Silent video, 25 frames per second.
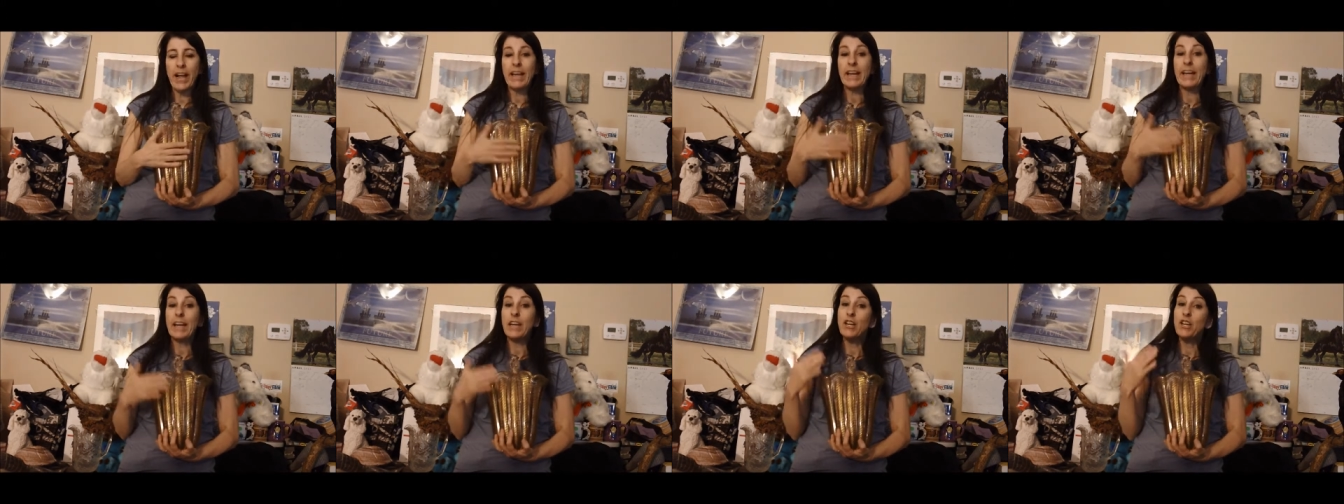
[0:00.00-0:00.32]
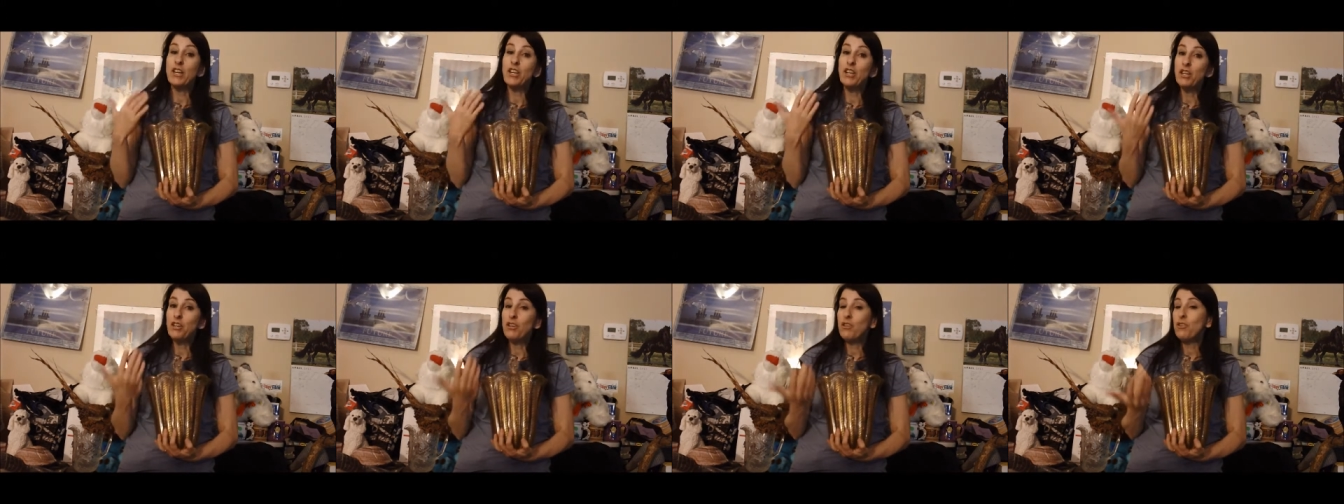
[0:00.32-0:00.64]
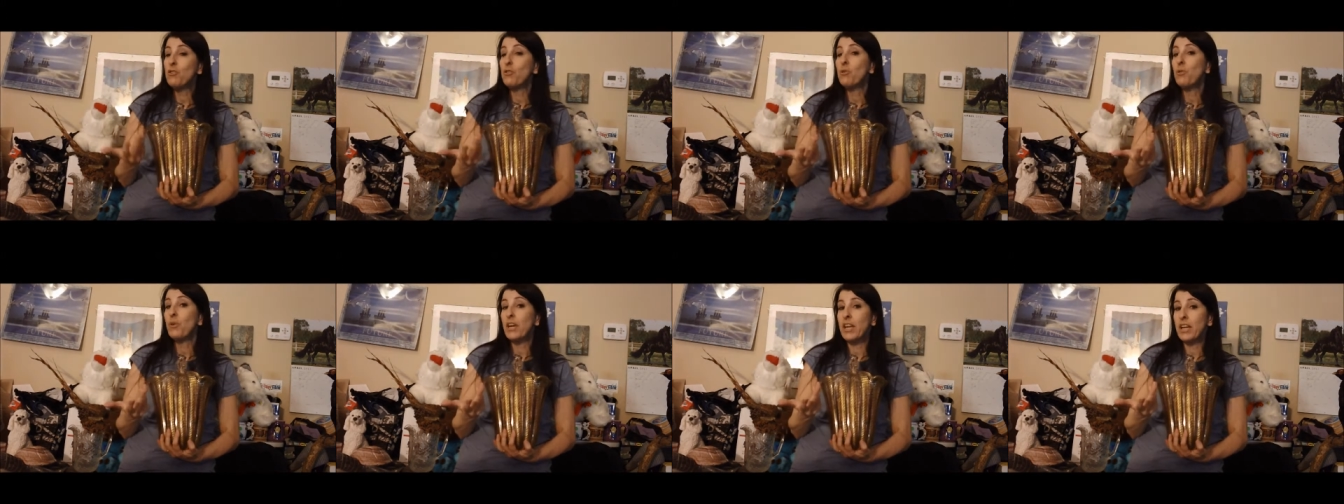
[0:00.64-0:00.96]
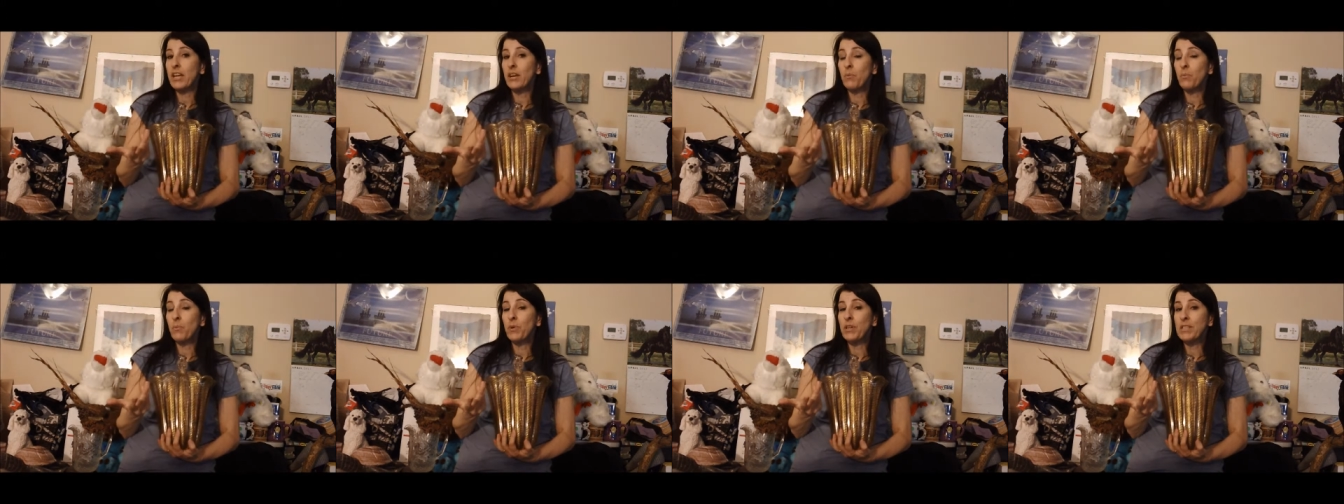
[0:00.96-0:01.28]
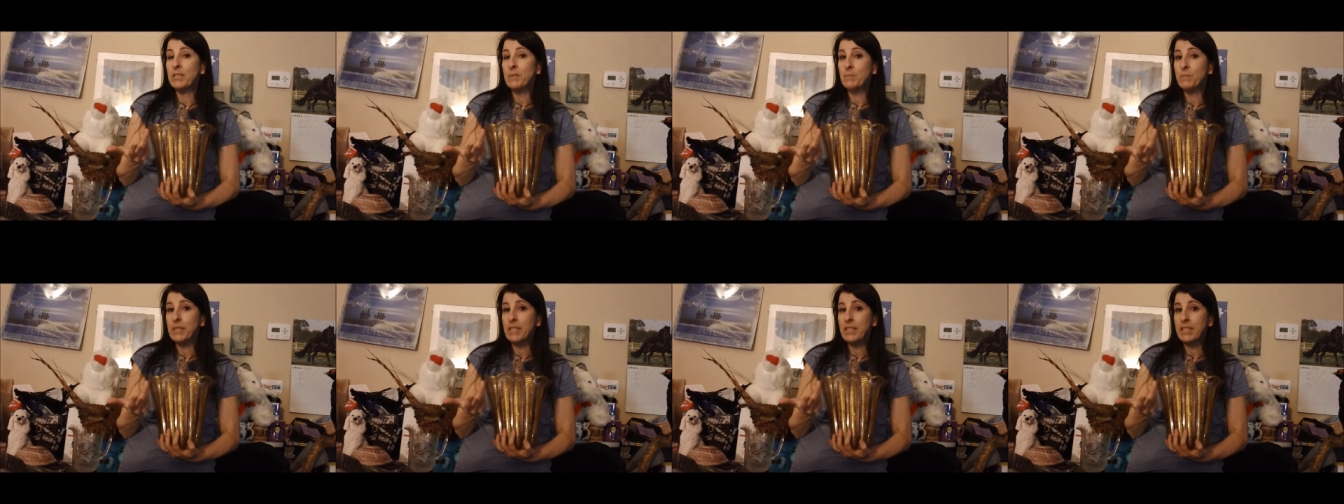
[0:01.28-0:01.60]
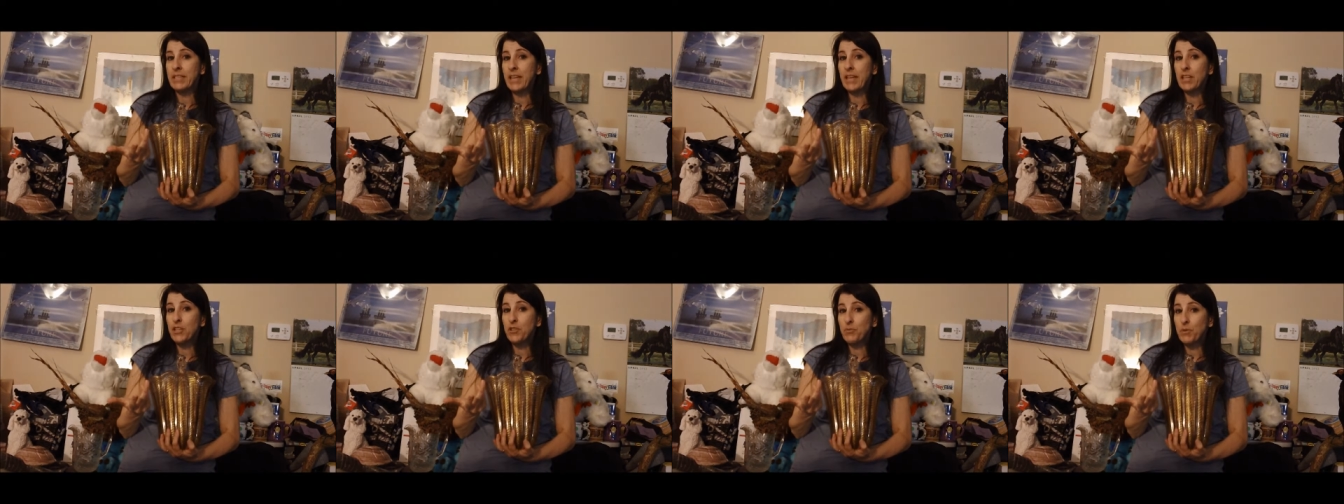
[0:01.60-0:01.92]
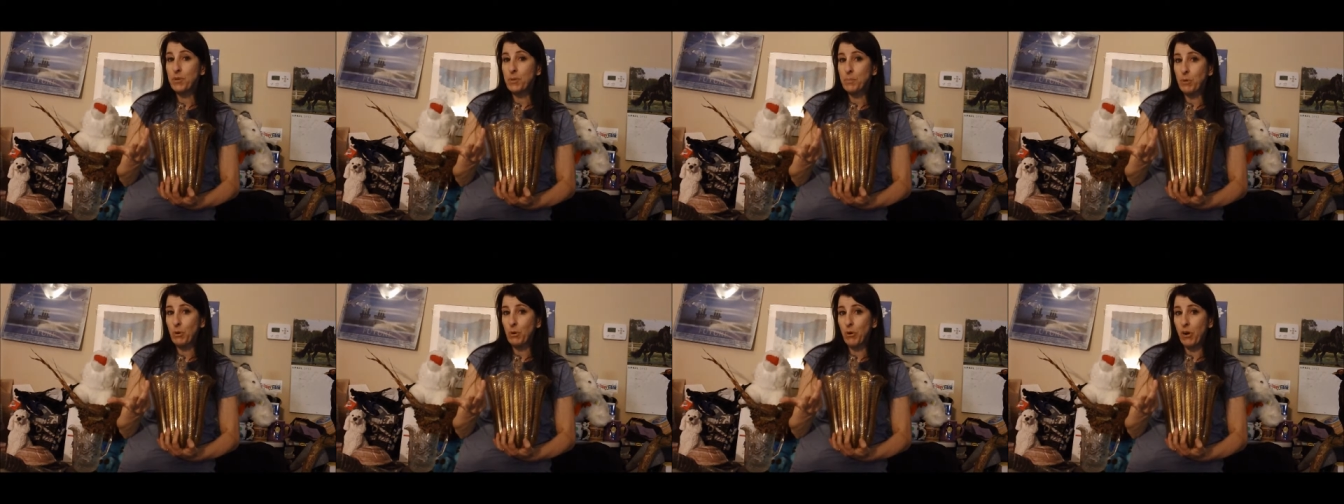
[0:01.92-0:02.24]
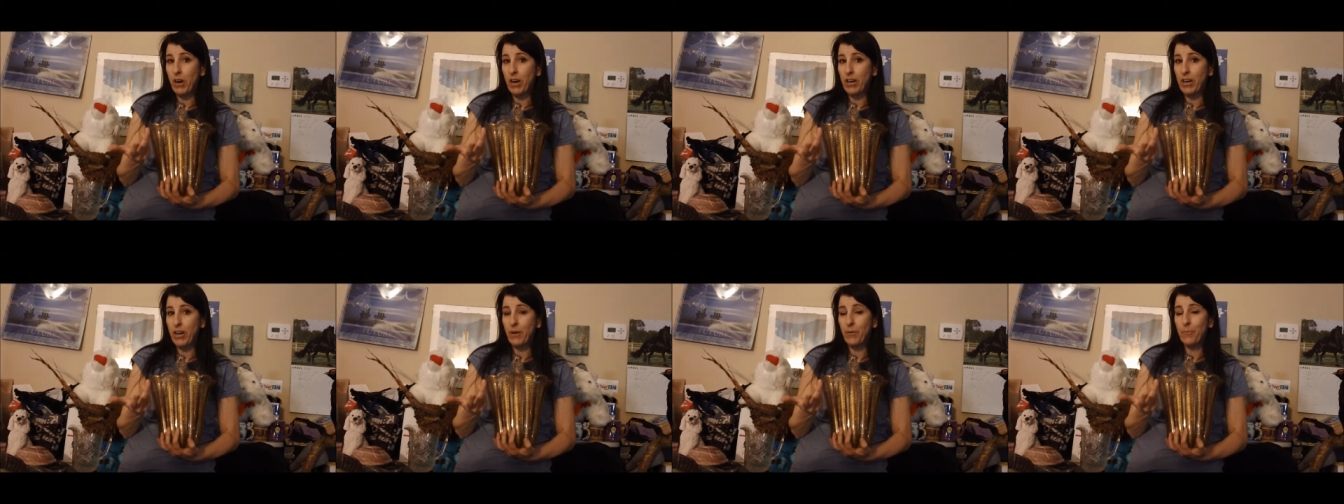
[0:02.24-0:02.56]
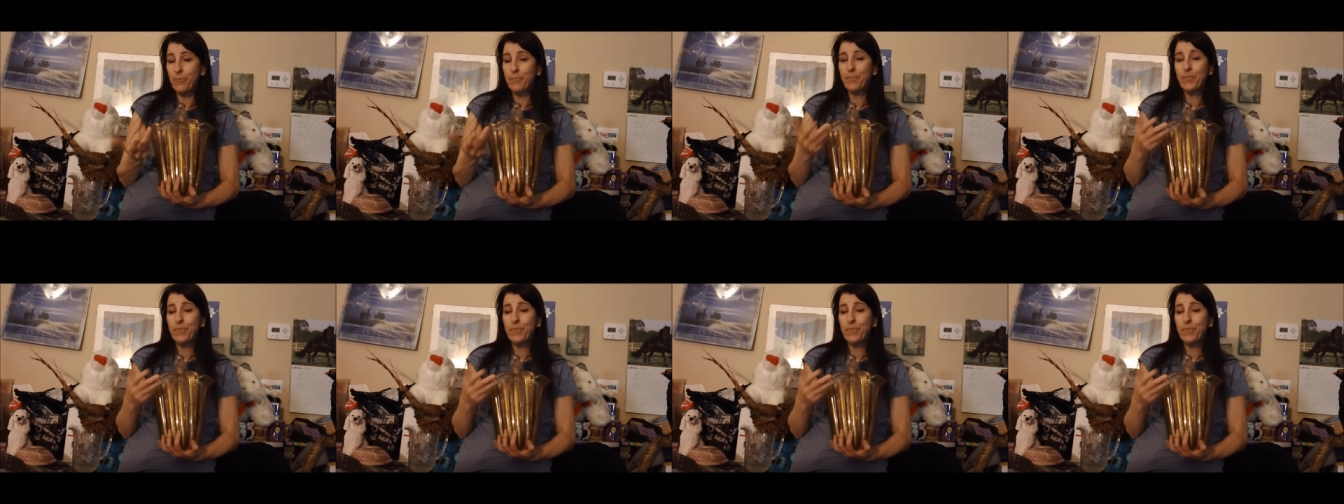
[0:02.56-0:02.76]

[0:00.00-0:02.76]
and I knew it was mid-century Murano.